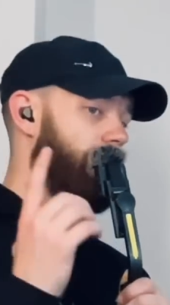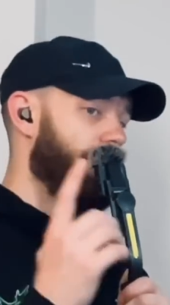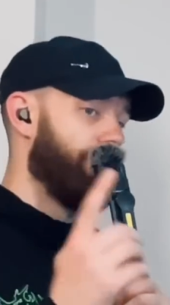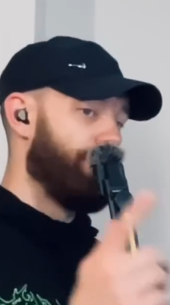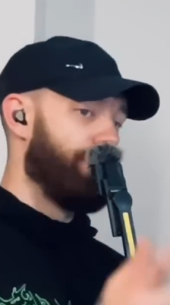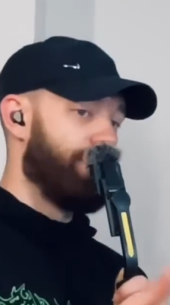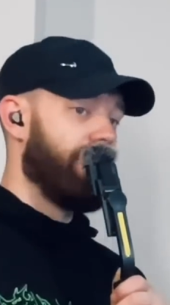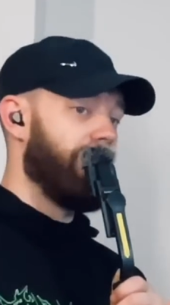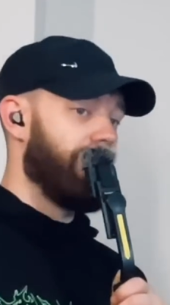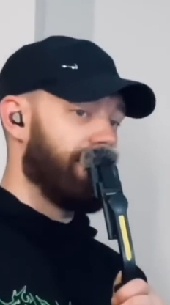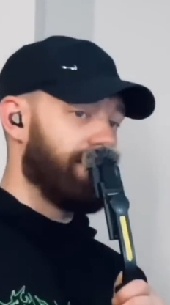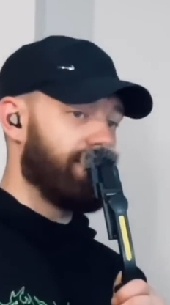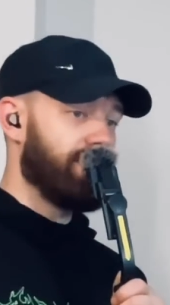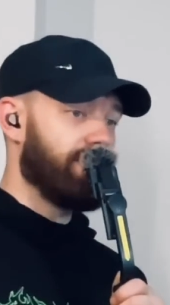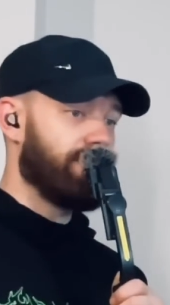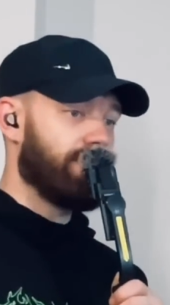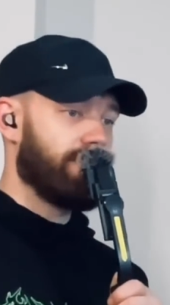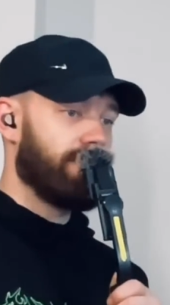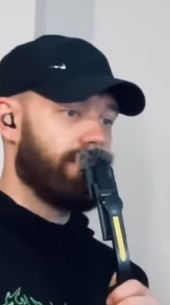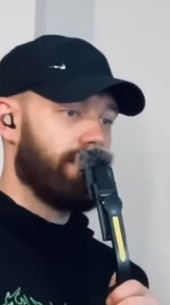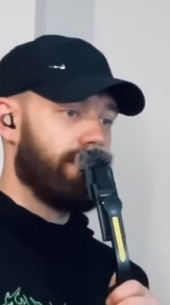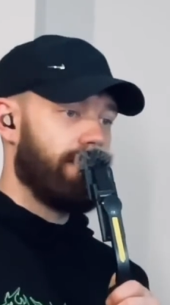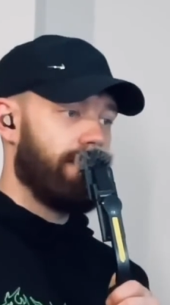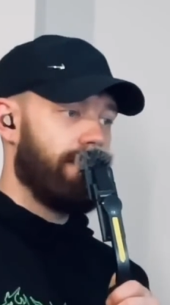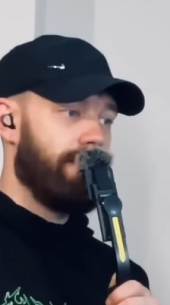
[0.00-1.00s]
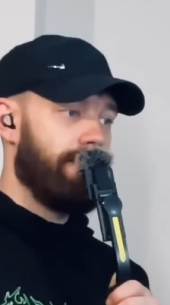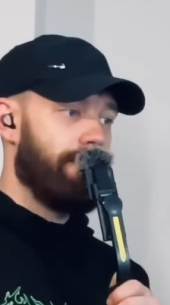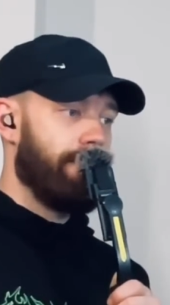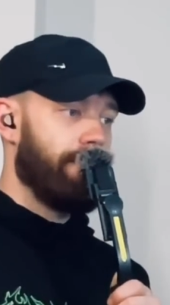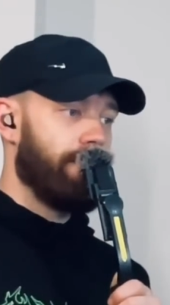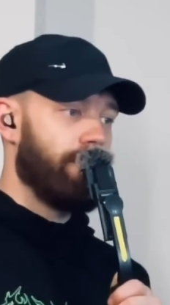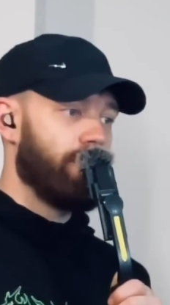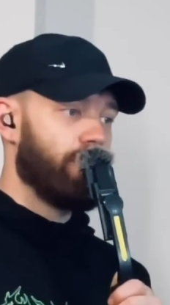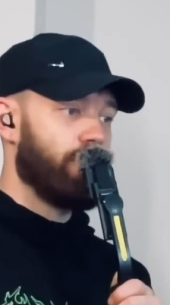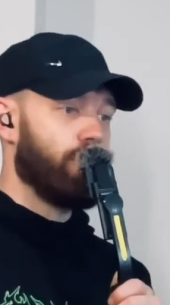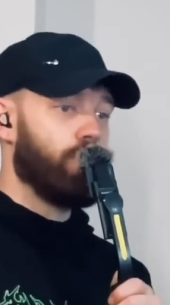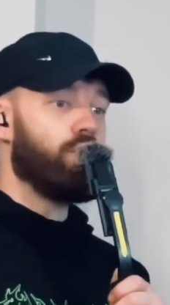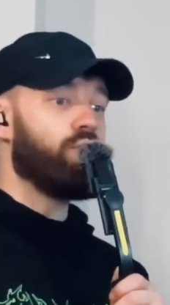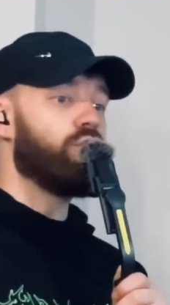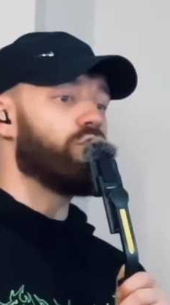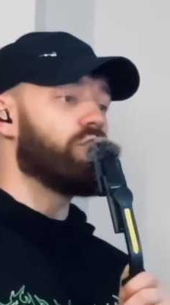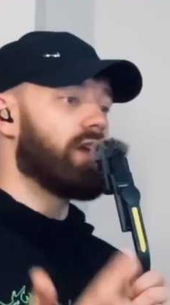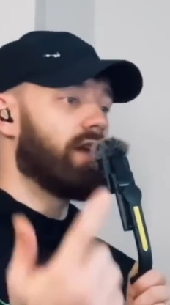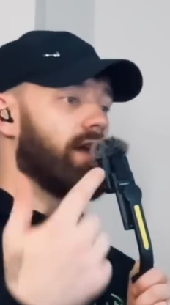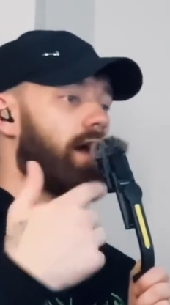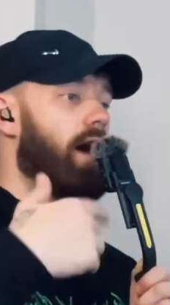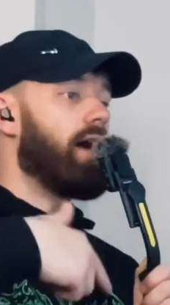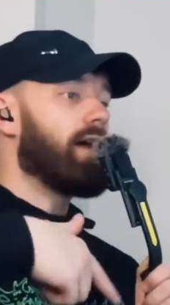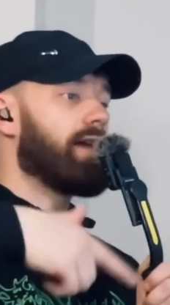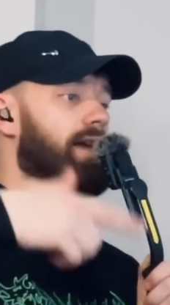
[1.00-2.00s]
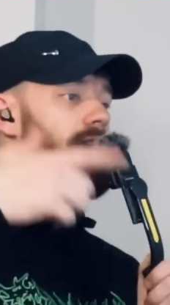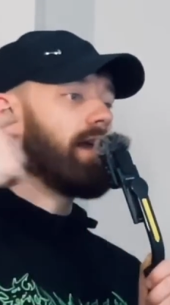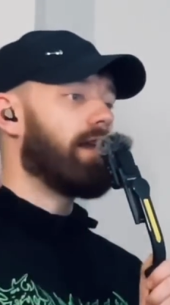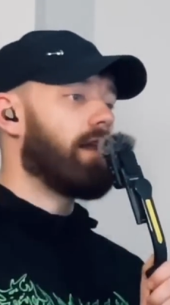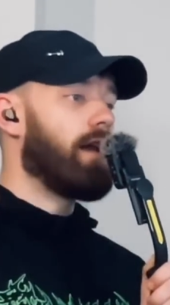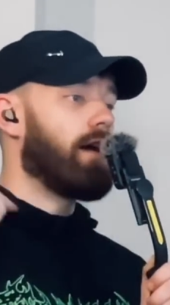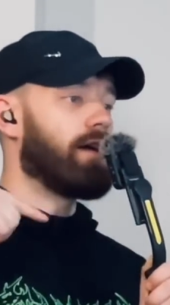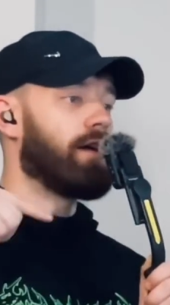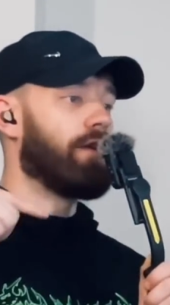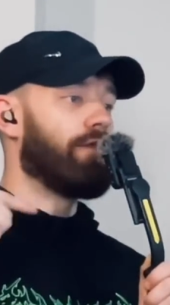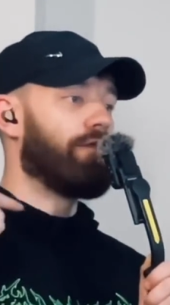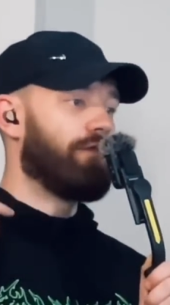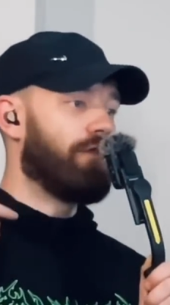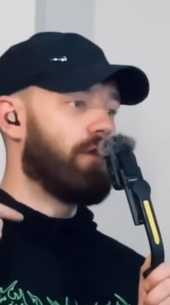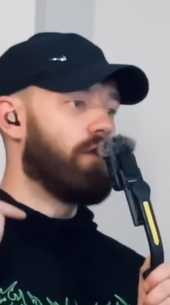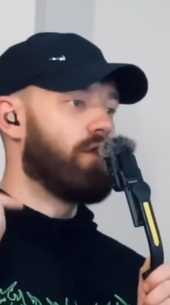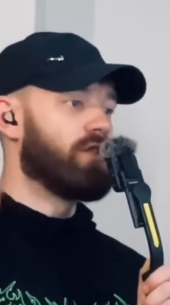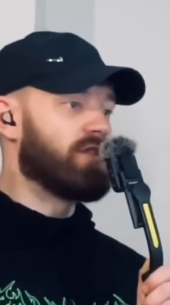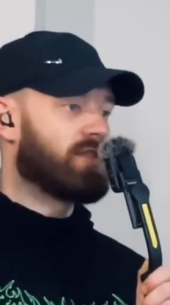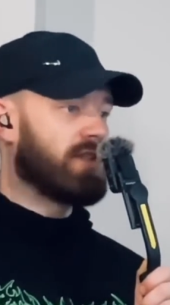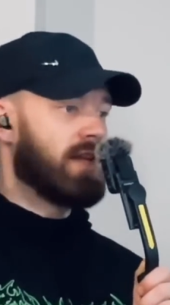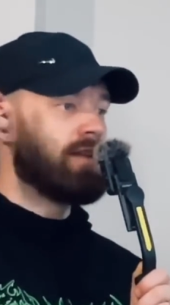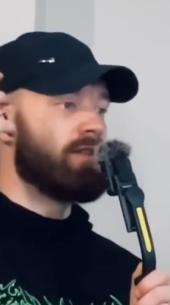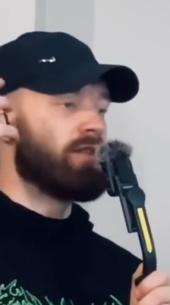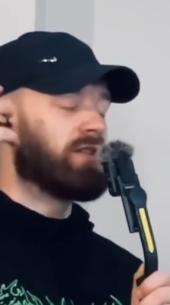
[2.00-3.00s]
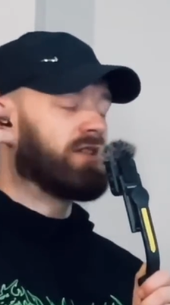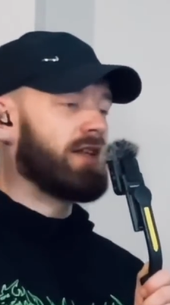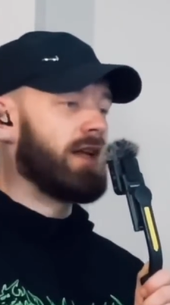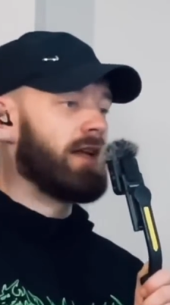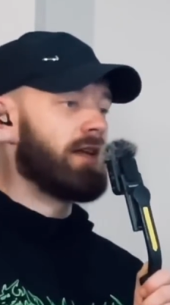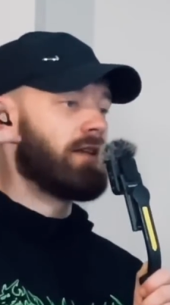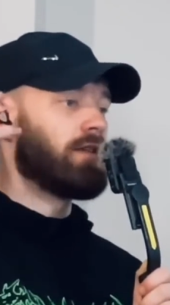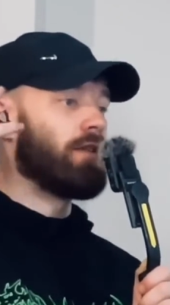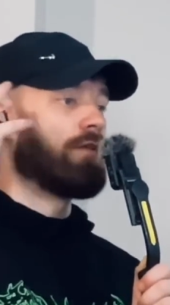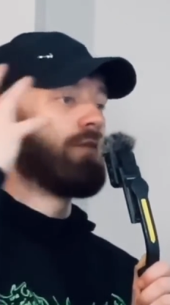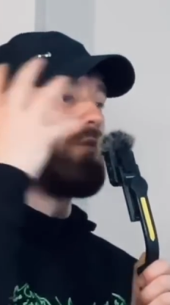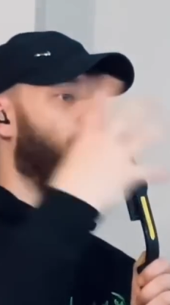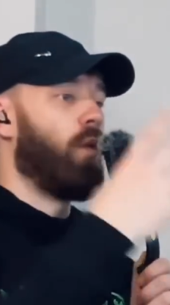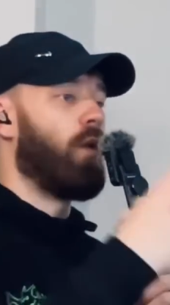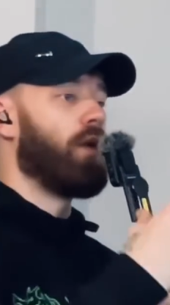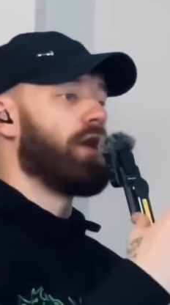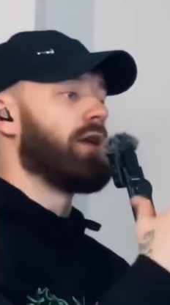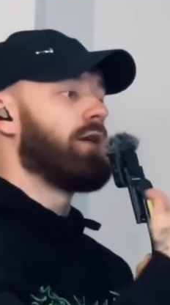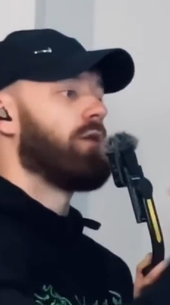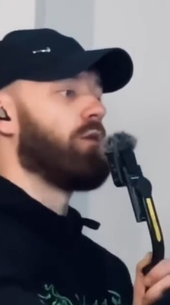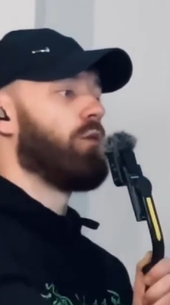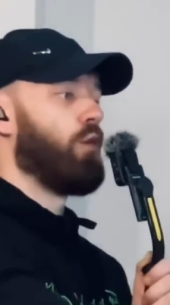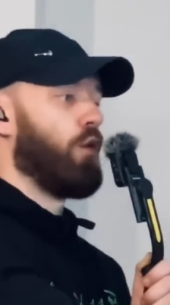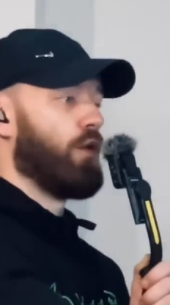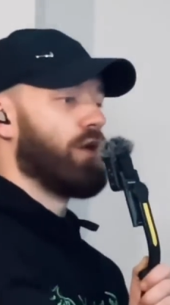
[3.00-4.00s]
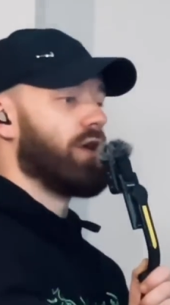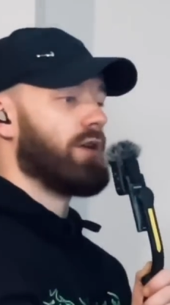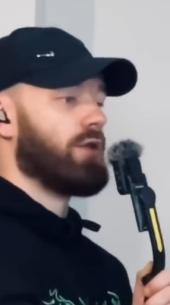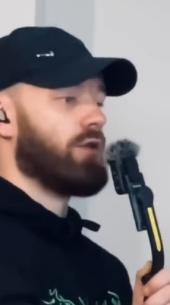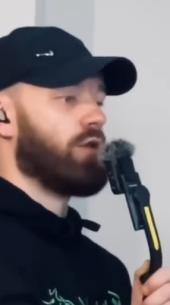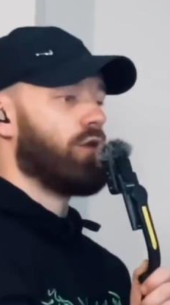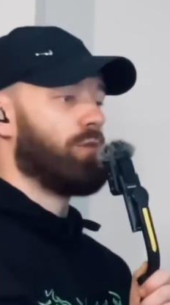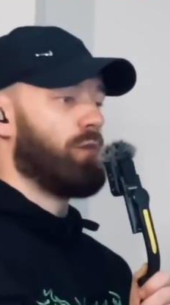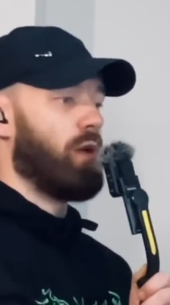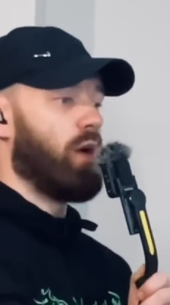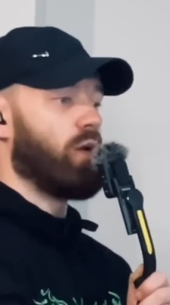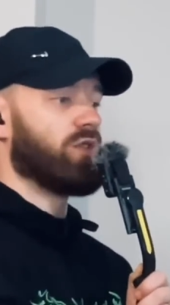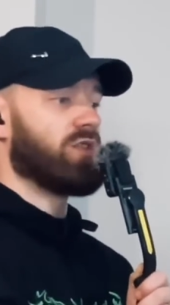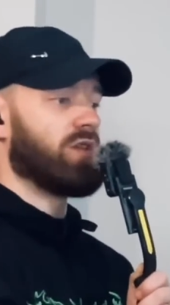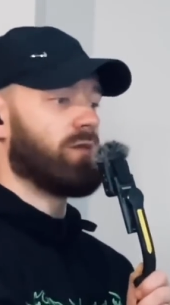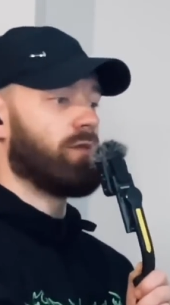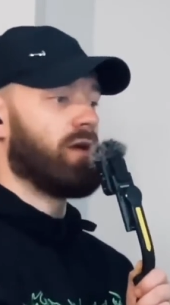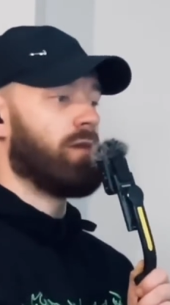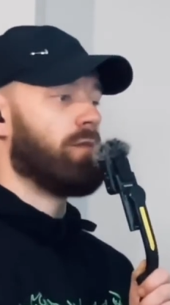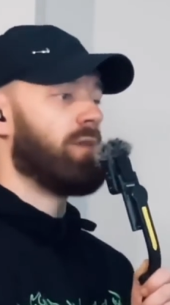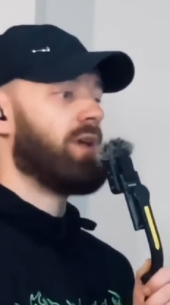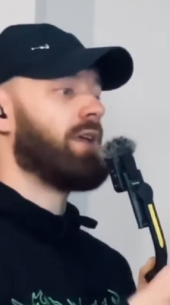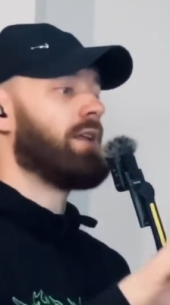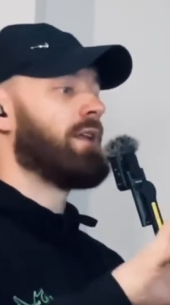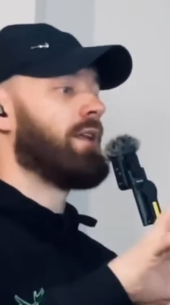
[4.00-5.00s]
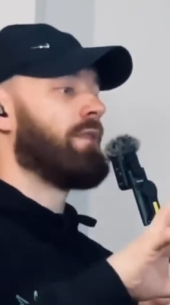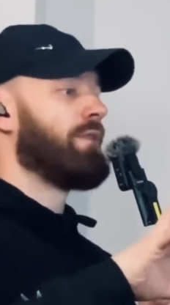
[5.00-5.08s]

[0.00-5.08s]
This, usually I get like a first instinct of what it could possibly mean,